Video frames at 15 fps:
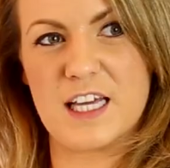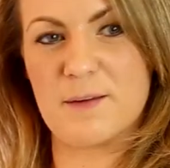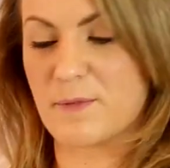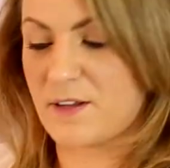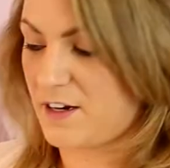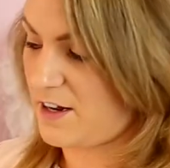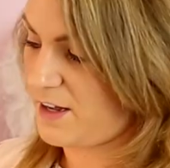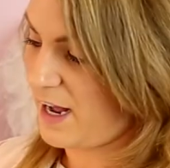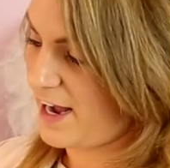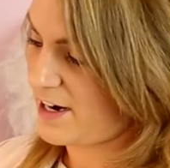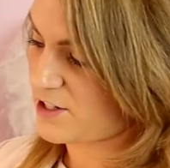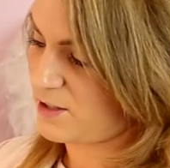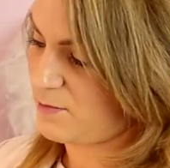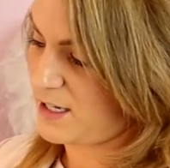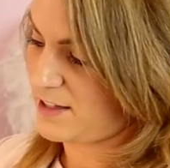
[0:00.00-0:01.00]
them and
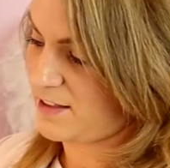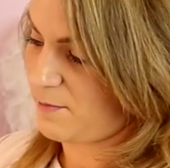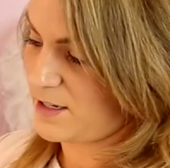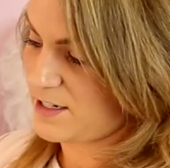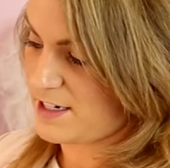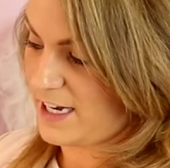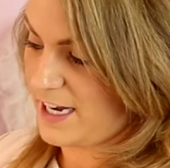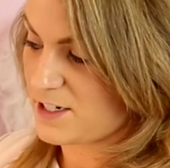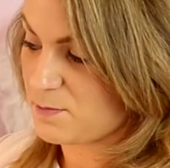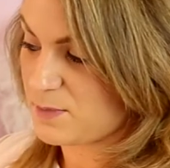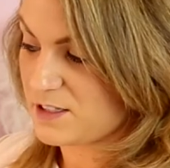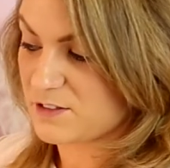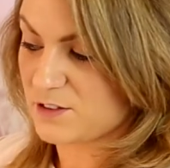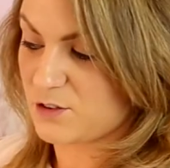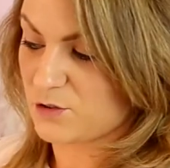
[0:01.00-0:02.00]
actually make them into
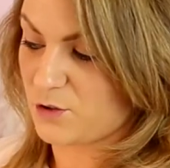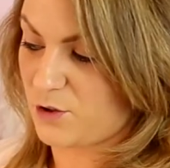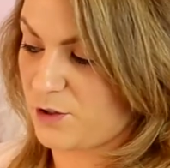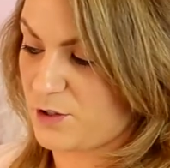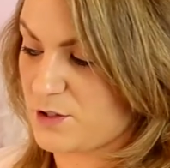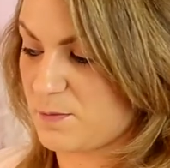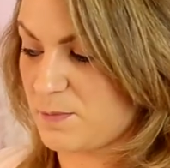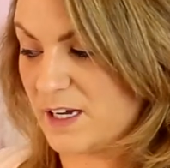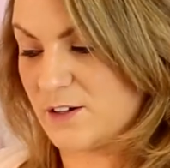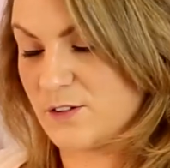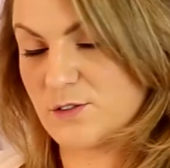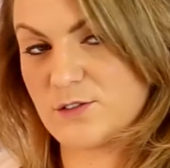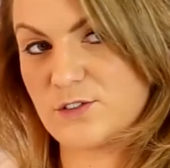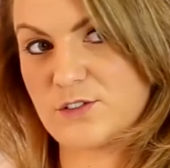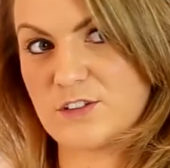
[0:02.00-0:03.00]
headpieces or onto
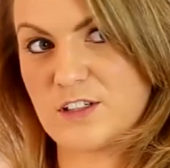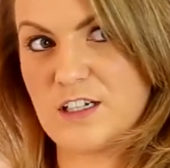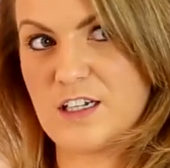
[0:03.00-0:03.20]
belts.